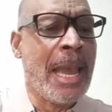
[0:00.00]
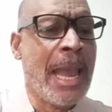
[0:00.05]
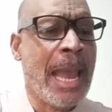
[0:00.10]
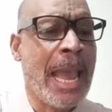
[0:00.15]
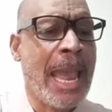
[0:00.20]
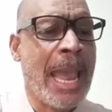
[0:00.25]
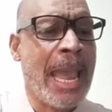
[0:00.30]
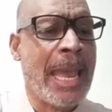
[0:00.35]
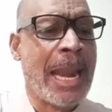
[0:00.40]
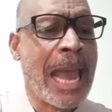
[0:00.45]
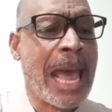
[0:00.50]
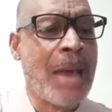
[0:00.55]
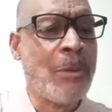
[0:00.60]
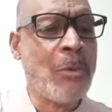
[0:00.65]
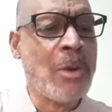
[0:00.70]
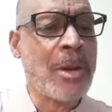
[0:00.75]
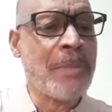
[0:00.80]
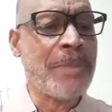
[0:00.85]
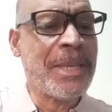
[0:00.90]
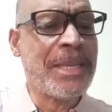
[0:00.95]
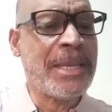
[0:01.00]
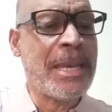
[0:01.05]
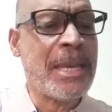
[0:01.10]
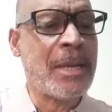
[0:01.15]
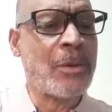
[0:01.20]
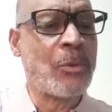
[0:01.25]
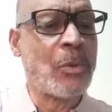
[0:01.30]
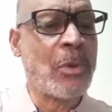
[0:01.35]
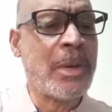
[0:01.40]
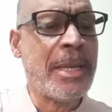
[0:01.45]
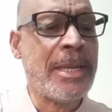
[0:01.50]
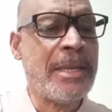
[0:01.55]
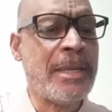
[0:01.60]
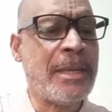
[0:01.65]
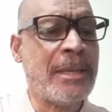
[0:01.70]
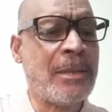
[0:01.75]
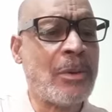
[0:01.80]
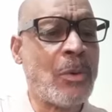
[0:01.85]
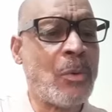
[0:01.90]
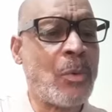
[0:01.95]
and I want to begin
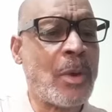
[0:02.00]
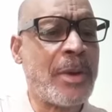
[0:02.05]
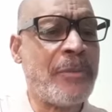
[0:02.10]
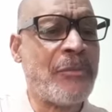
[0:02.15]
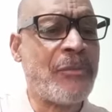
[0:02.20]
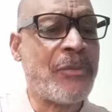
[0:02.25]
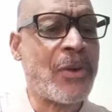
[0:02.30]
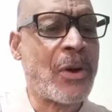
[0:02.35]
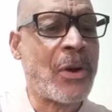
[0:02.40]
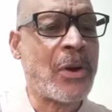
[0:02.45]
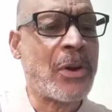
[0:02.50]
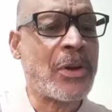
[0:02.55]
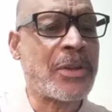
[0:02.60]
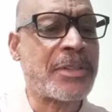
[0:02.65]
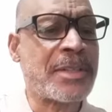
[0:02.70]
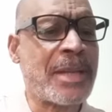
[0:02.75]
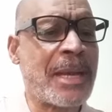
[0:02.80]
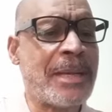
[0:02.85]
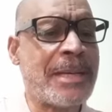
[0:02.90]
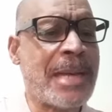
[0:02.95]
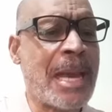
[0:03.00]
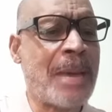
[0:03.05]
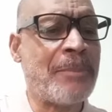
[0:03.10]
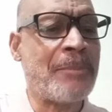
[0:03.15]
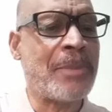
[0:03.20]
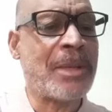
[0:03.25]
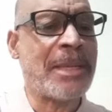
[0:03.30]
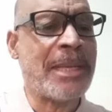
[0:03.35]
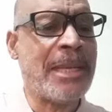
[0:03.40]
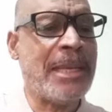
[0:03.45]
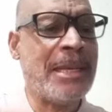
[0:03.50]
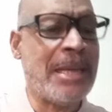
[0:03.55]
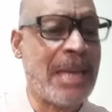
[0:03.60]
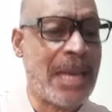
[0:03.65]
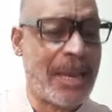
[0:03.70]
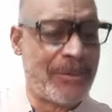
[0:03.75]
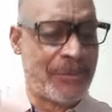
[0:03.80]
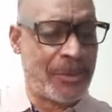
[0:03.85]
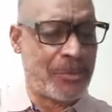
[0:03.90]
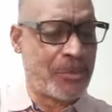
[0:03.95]
reading with verse number
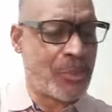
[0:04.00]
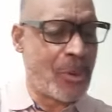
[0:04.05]
11.